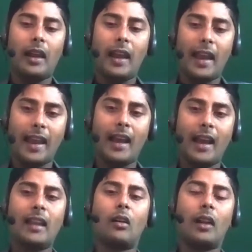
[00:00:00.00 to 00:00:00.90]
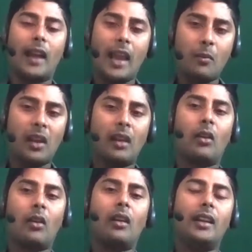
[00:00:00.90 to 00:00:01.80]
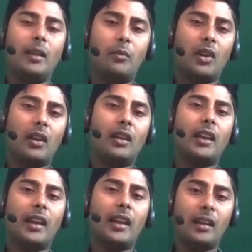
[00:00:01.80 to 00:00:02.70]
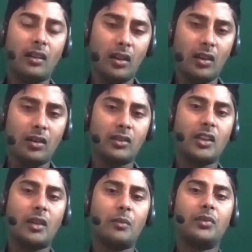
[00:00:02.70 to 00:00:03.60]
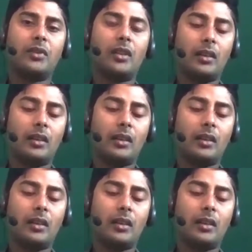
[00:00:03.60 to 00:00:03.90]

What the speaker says: AI or ML or deep learning internships,